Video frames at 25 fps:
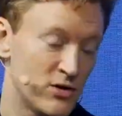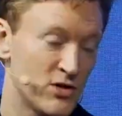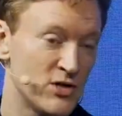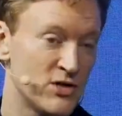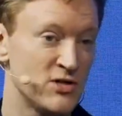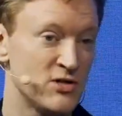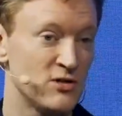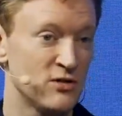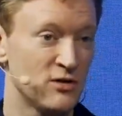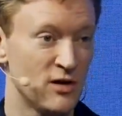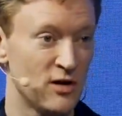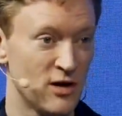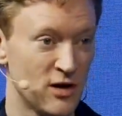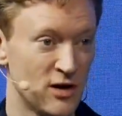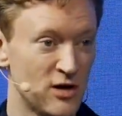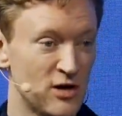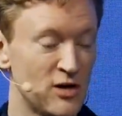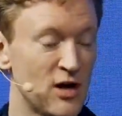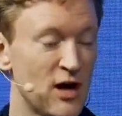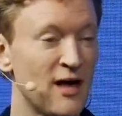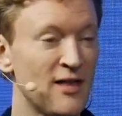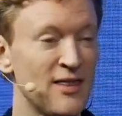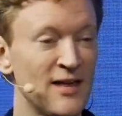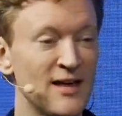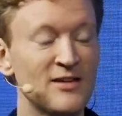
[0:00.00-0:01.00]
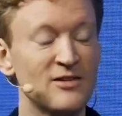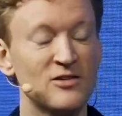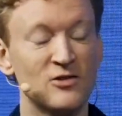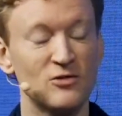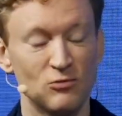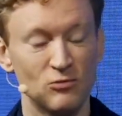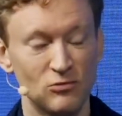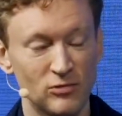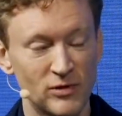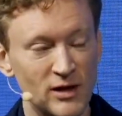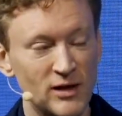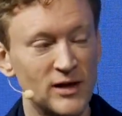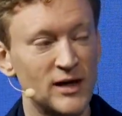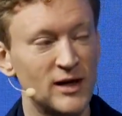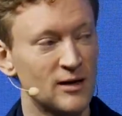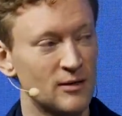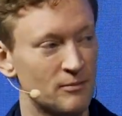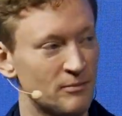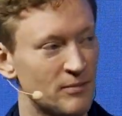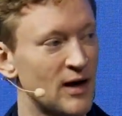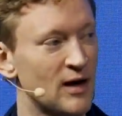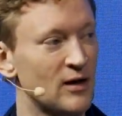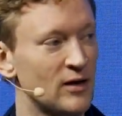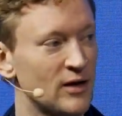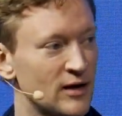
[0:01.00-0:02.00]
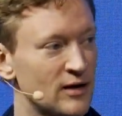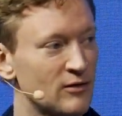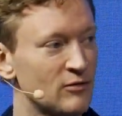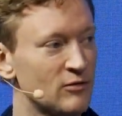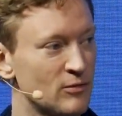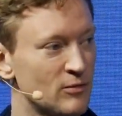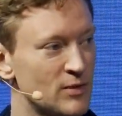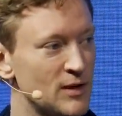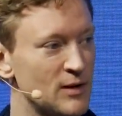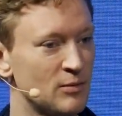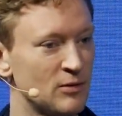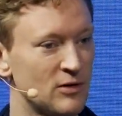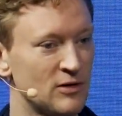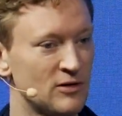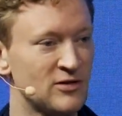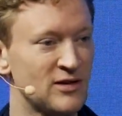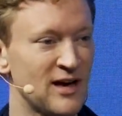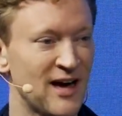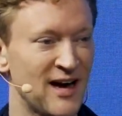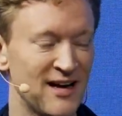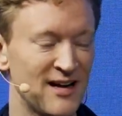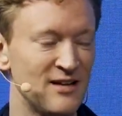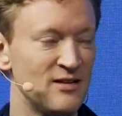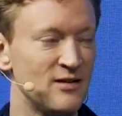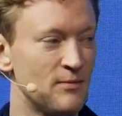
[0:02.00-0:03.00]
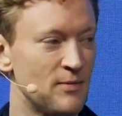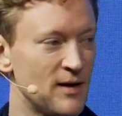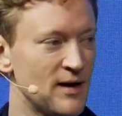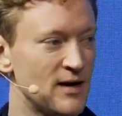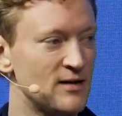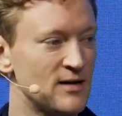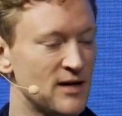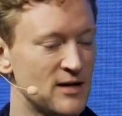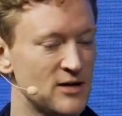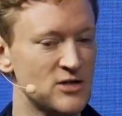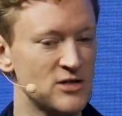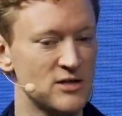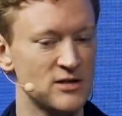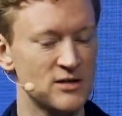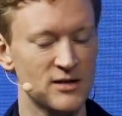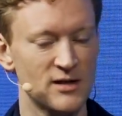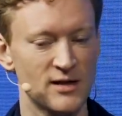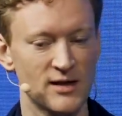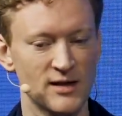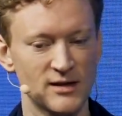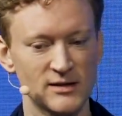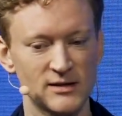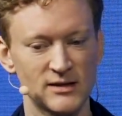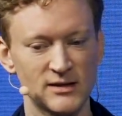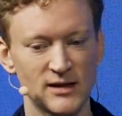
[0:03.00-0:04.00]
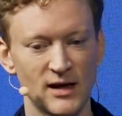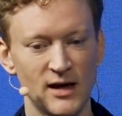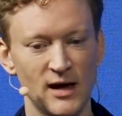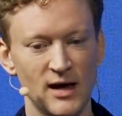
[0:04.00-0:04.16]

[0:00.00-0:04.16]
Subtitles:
is, I think it's really compelling for people to say, I need to pay attention to this.